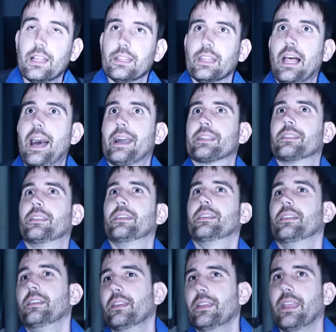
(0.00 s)
locked
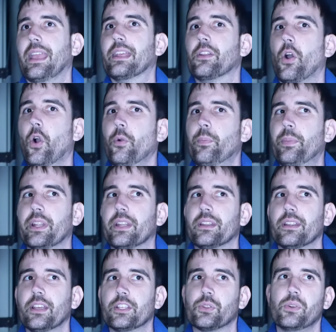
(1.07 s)
it open.
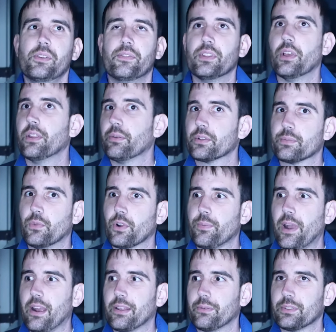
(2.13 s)
So even though there was more
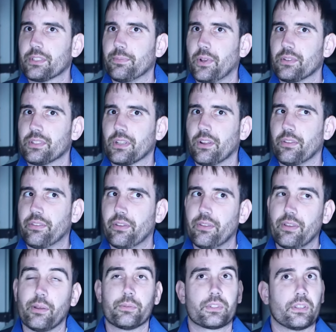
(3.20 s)
power that was supposed to go through
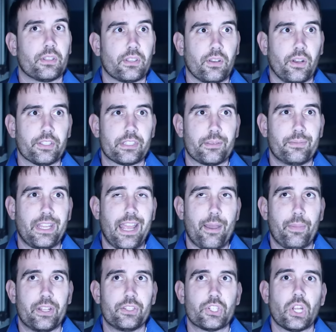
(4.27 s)
there and was going to cause some
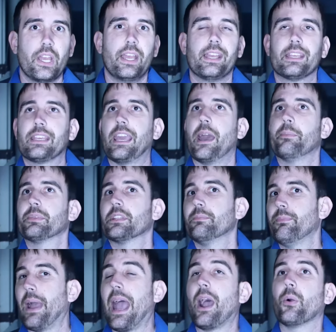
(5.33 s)
damage, kept
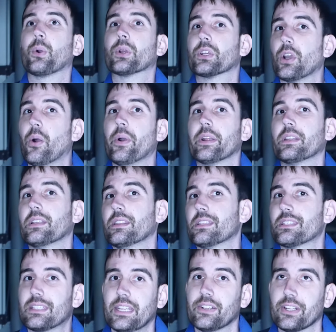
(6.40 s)
power going to the
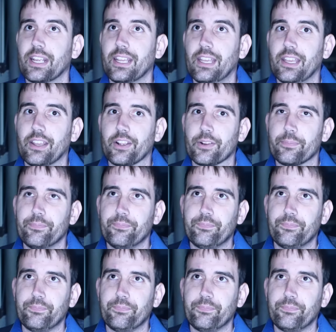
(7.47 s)
steering gear